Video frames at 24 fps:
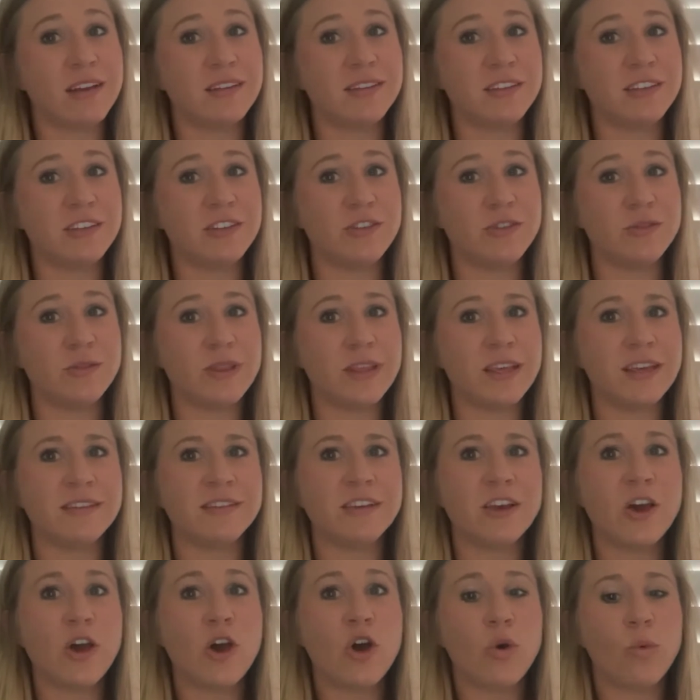do this?
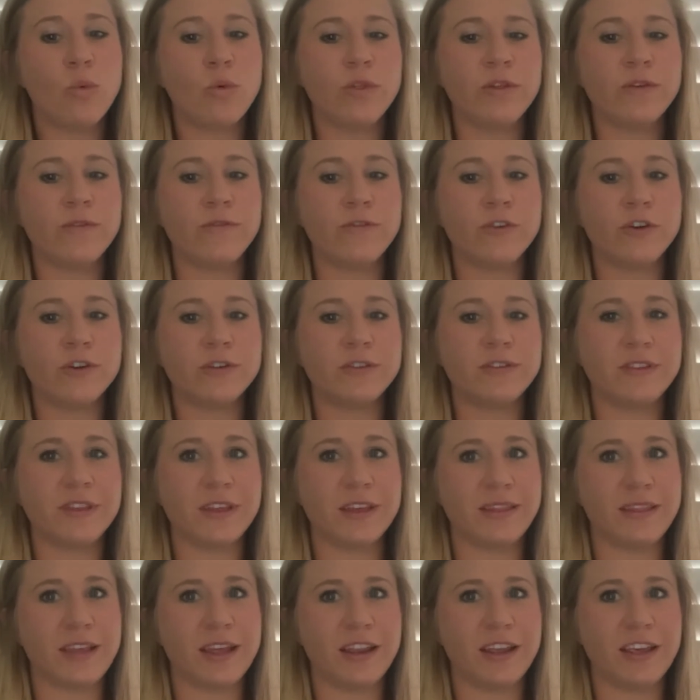Well, the first
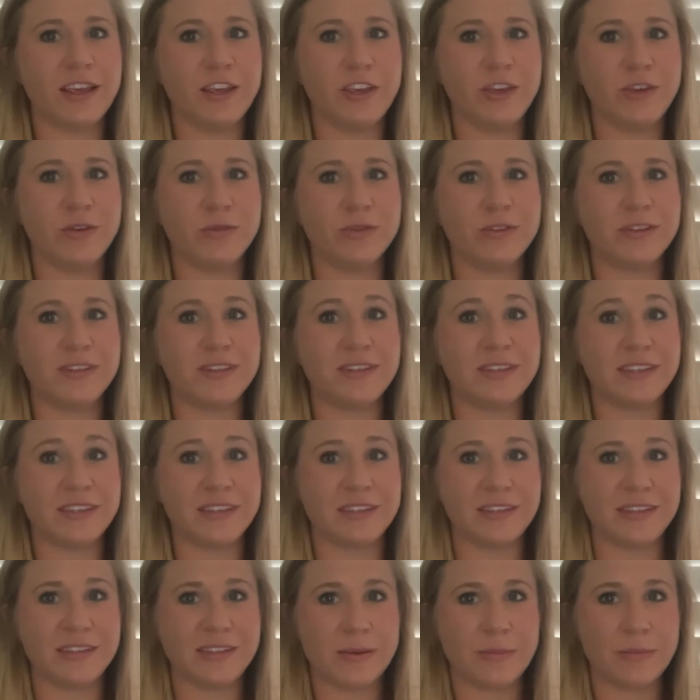thing that he uses is
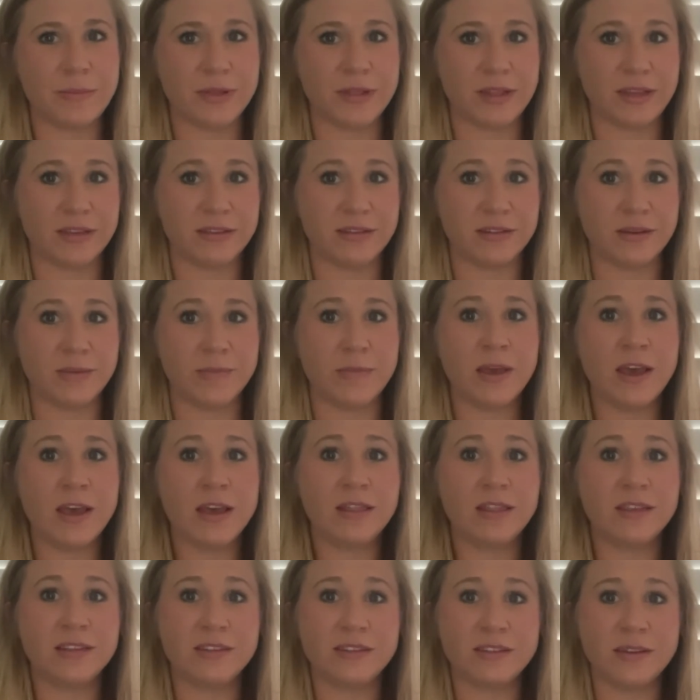symbolism,
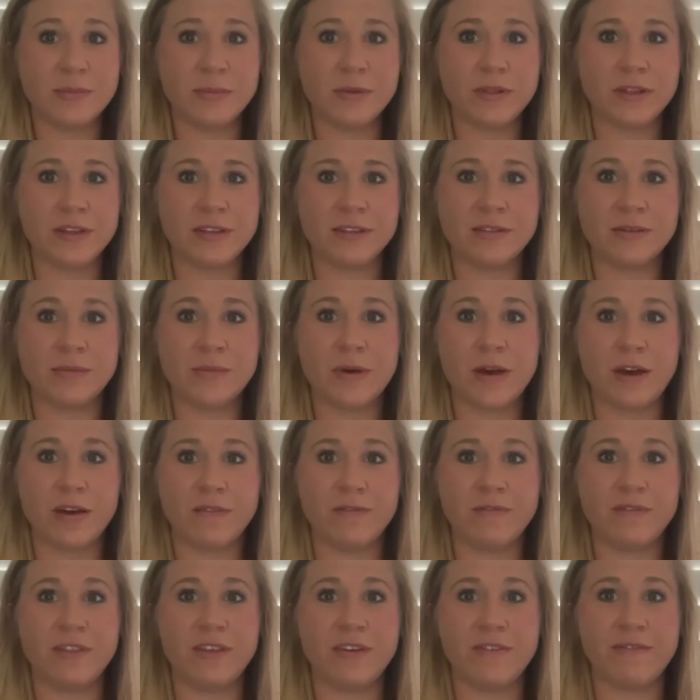the symbolism of
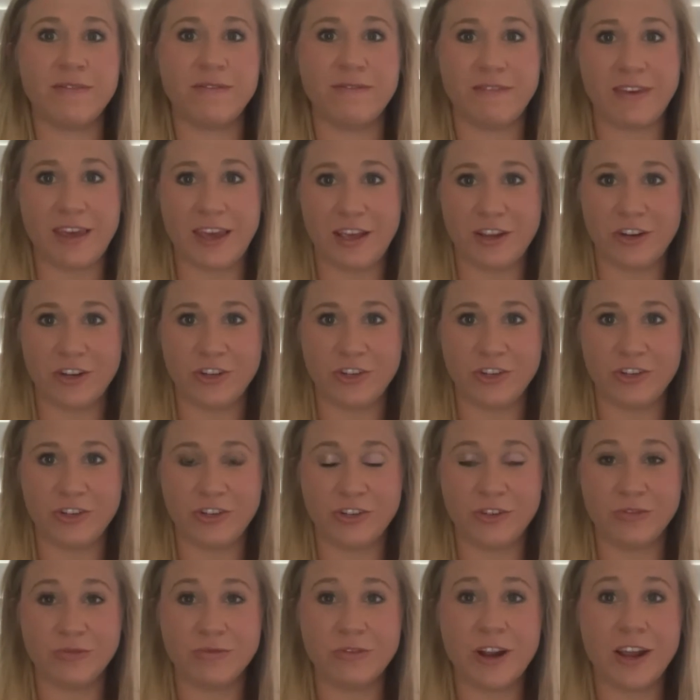the fish,
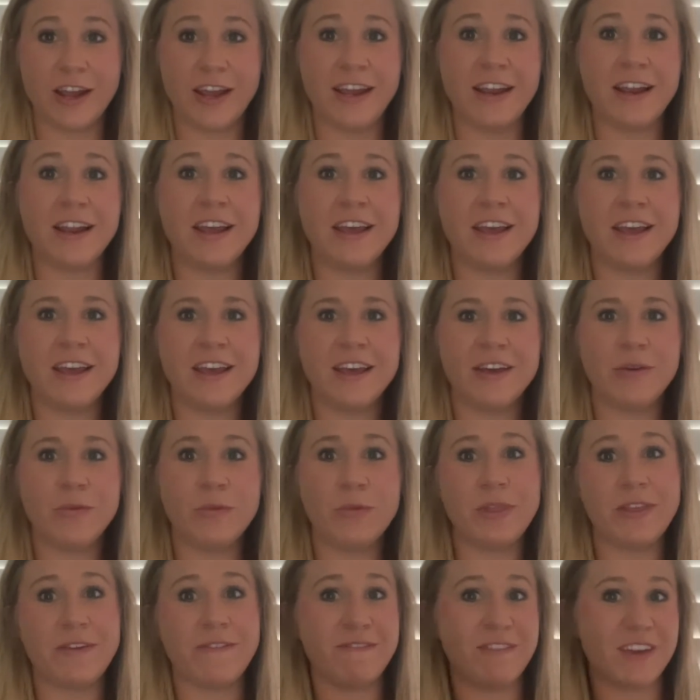right?
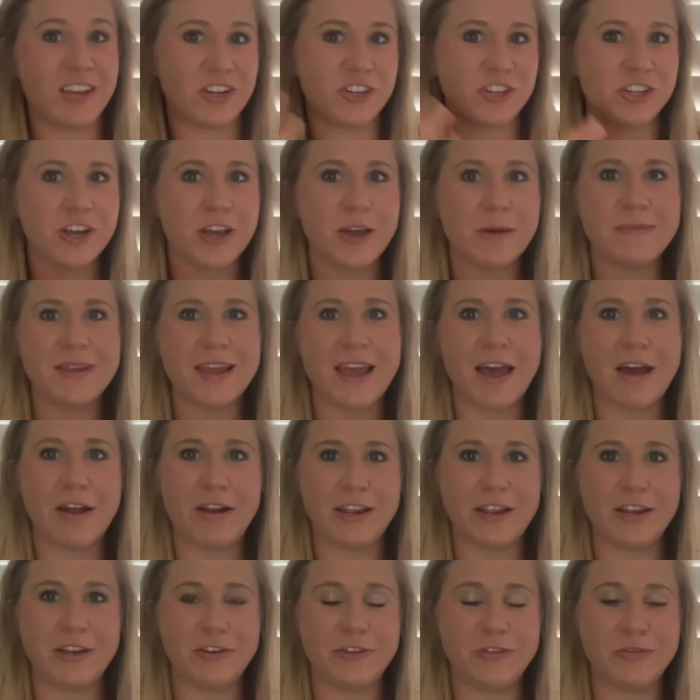When the fish come down
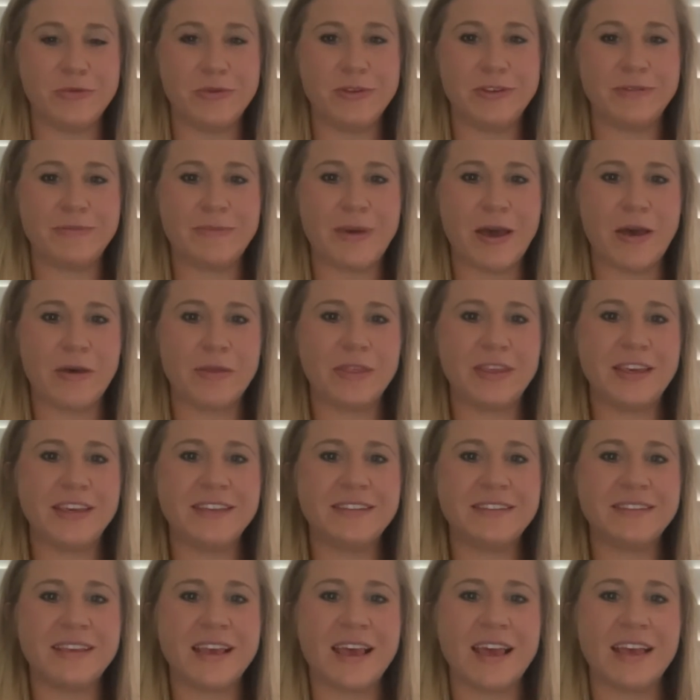into his mouth, he
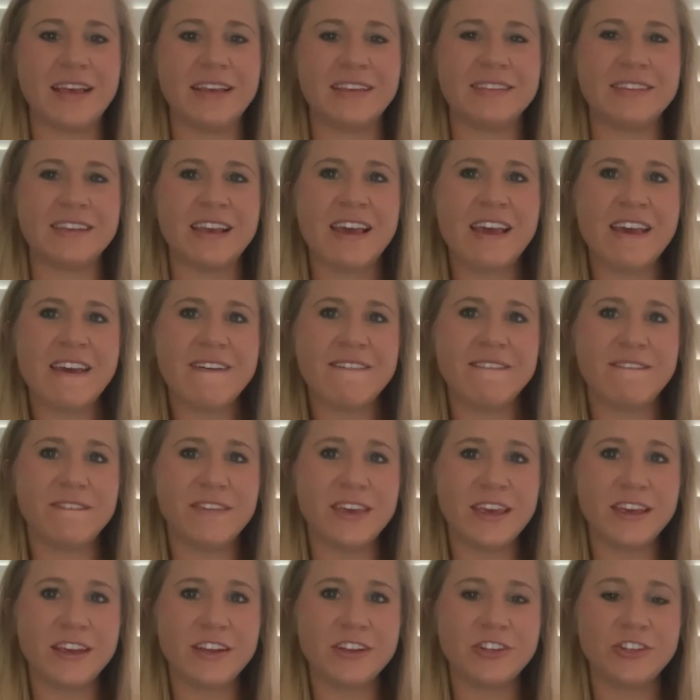says,
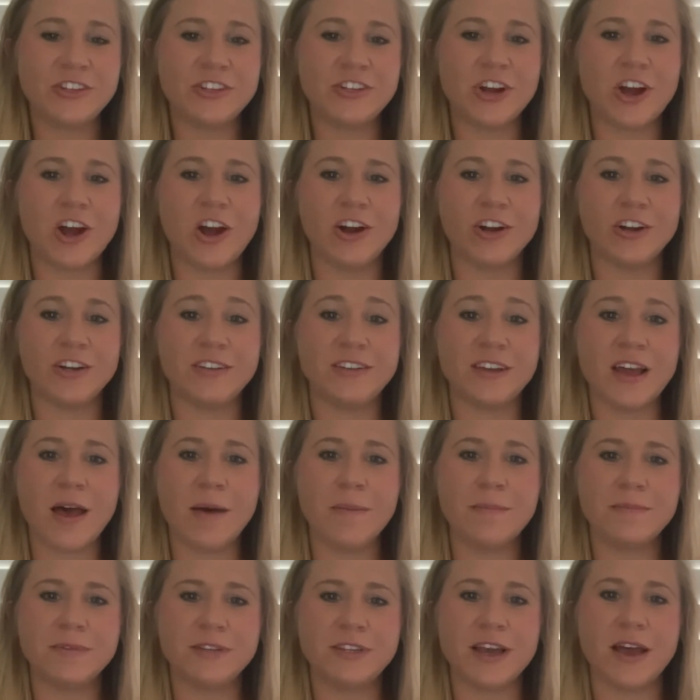fish are
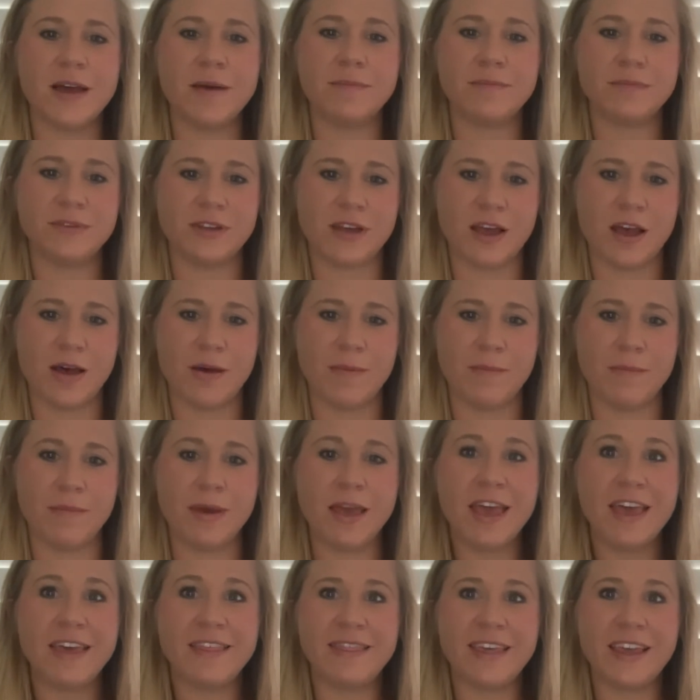dumb, dumb, dumb.
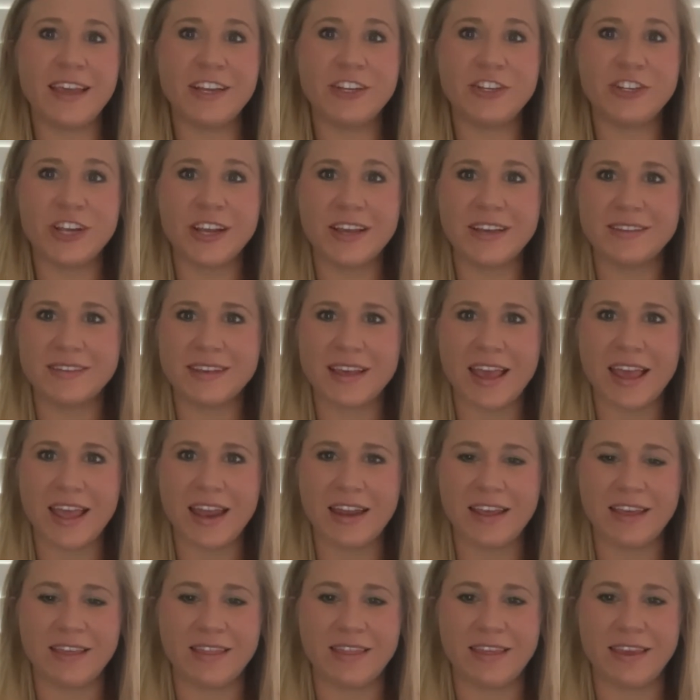They chase
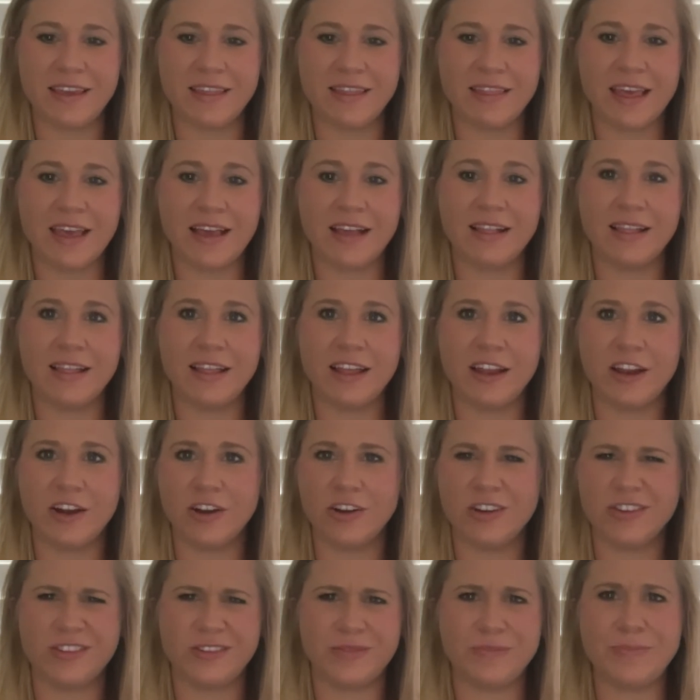anything that
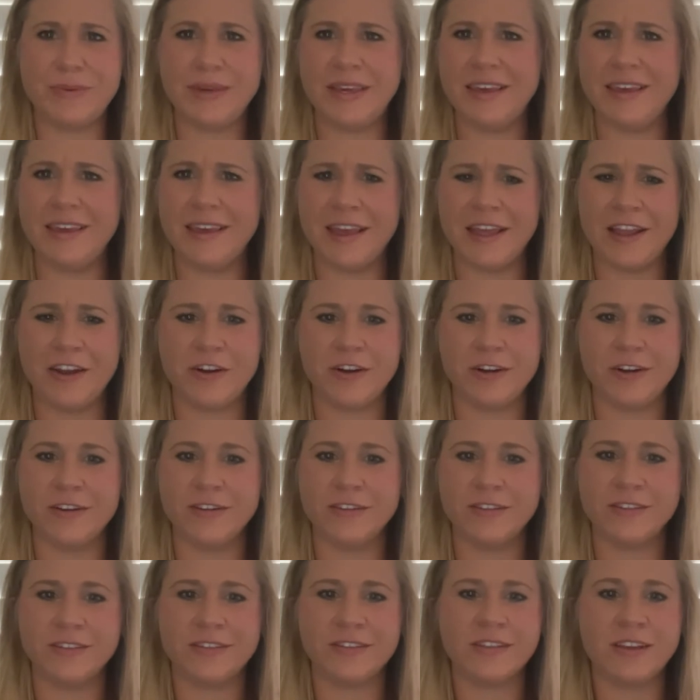glitters,
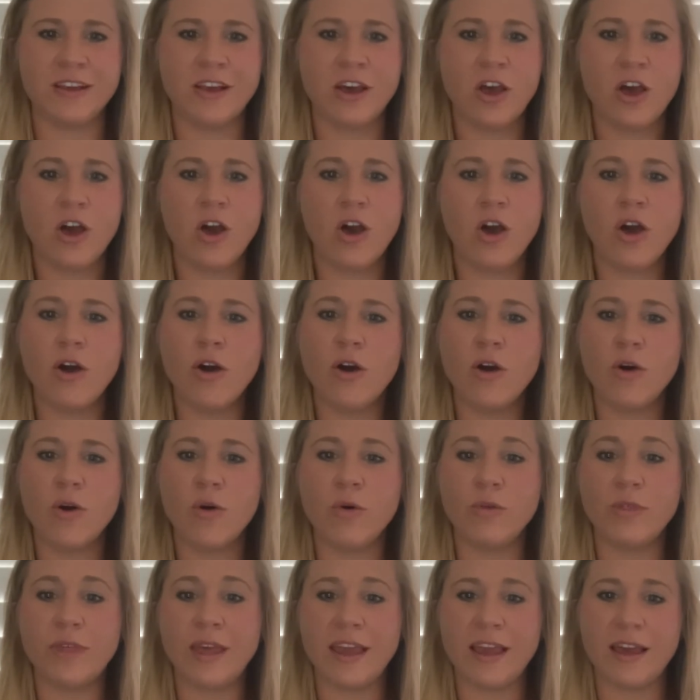beginners. Oh,
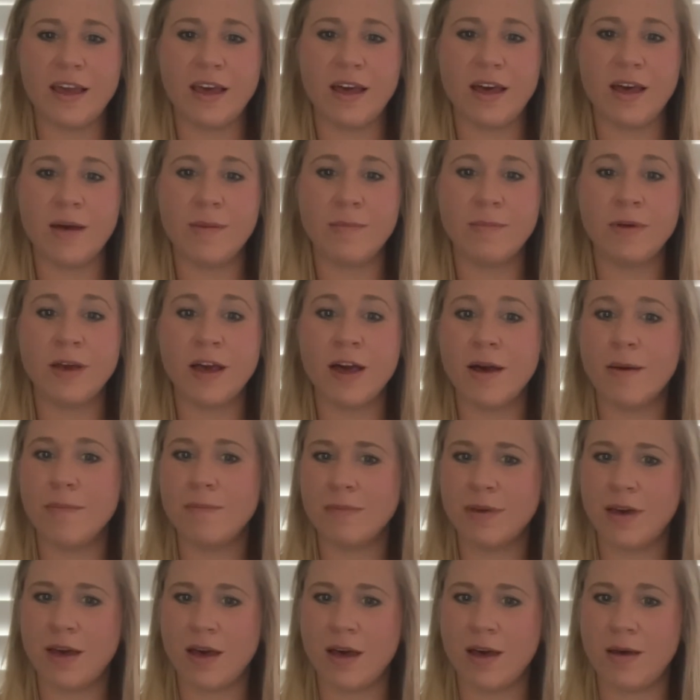they come
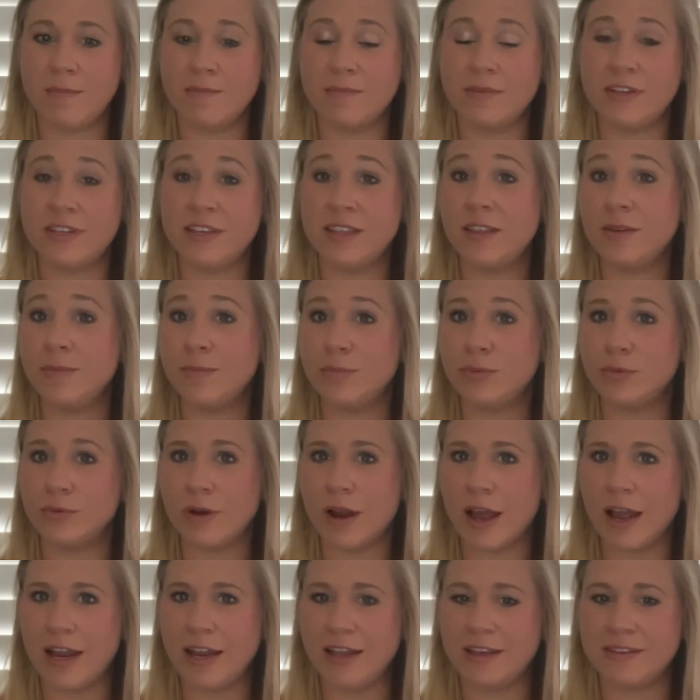to the
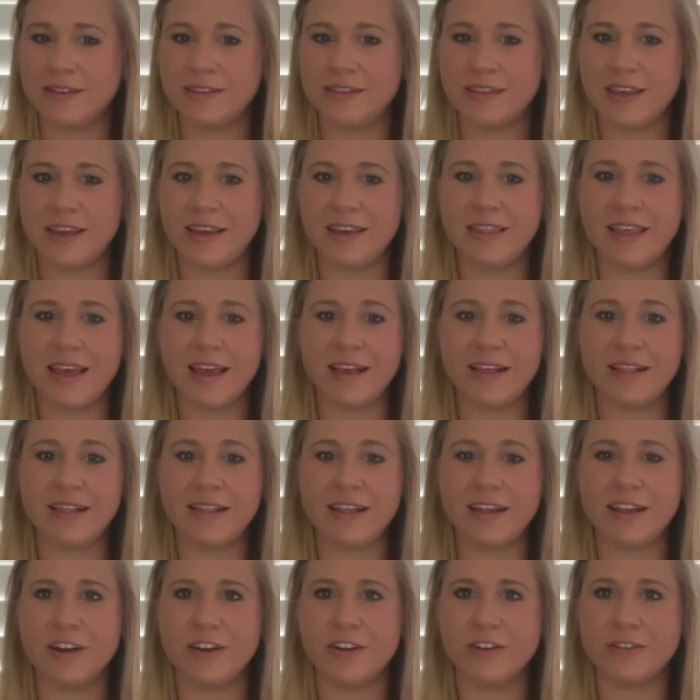brightest thing that
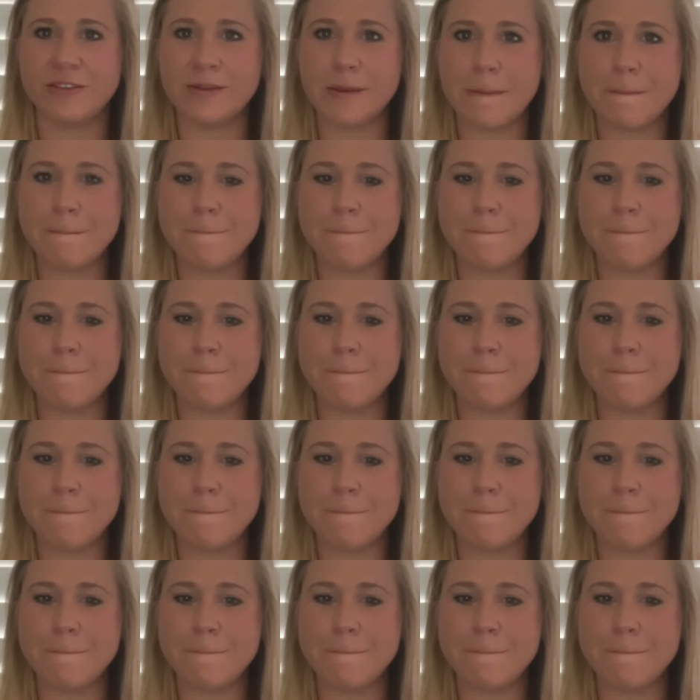glitters.